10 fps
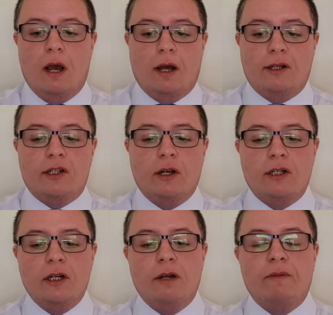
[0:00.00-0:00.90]
And
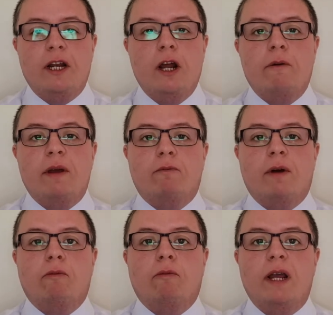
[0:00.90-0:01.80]
certainly we know it
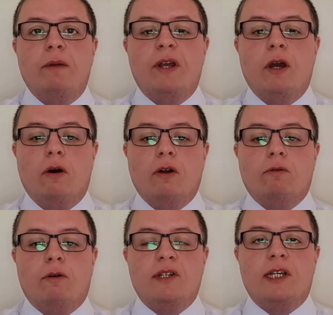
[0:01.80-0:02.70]
went way beyond
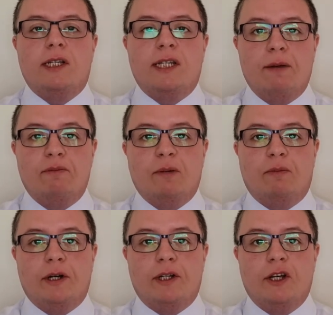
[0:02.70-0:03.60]
what was
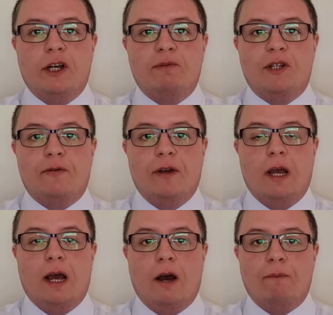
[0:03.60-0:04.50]
acceptable in terms of
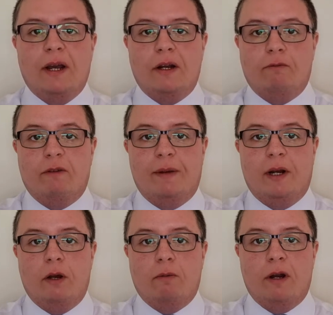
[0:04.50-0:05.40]
how men and
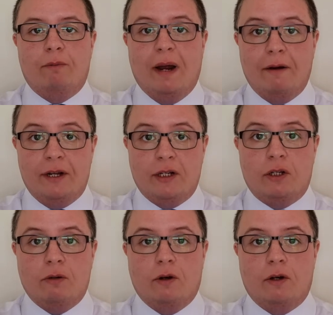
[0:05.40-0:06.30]
women who weren't married
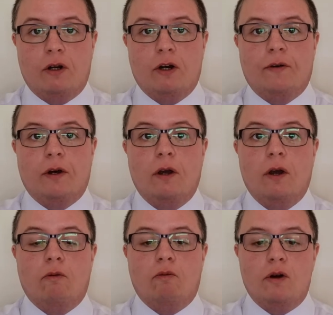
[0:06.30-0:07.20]
to one another
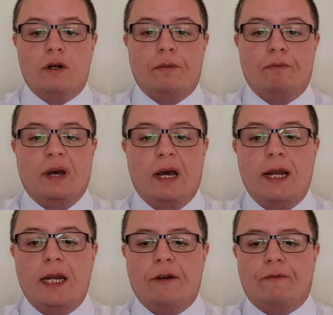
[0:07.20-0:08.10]
would
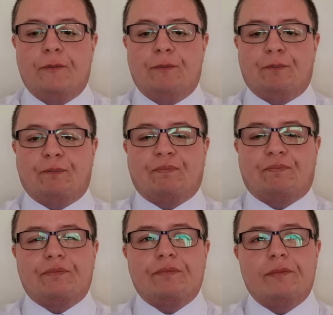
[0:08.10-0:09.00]
behave.
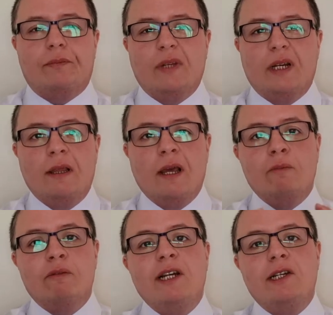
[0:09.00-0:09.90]
And
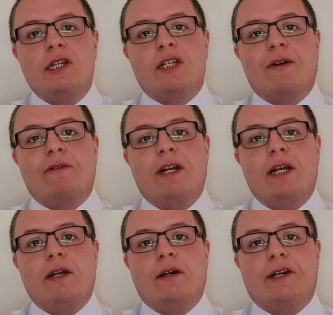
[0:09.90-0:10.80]
that brings us very
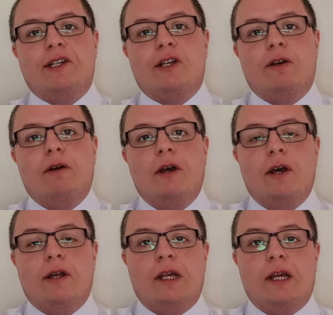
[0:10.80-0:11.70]
neatly to
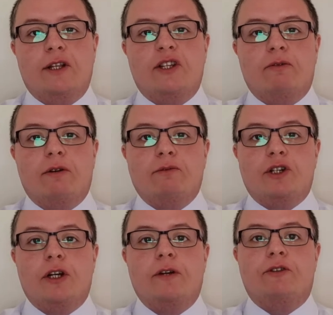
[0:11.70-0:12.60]
the
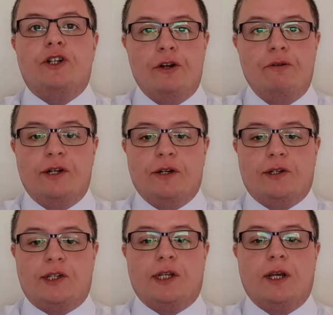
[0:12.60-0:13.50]
interruption of
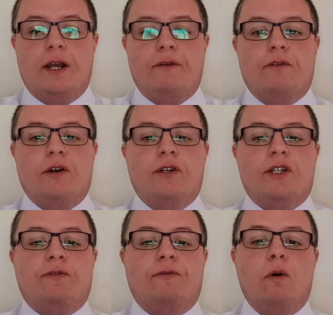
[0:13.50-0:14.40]
Judas in
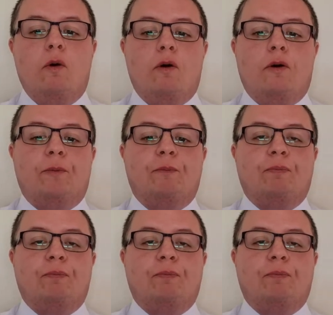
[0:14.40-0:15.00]
verse 4.